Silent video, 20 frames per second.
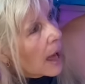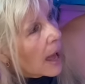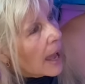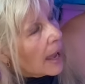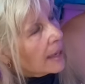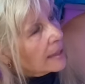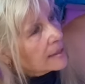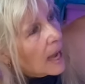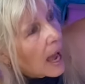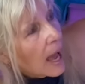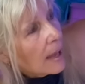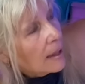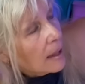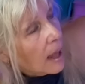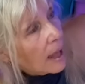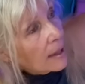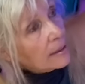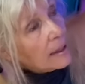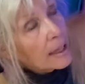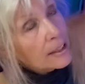and I,
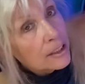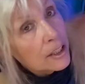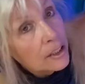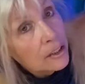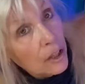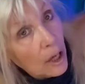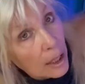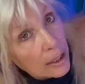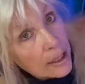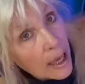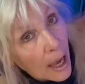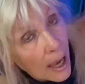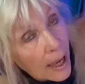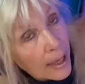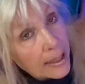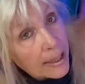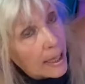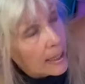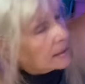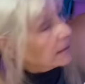I like to, yeah,
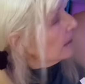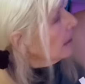and get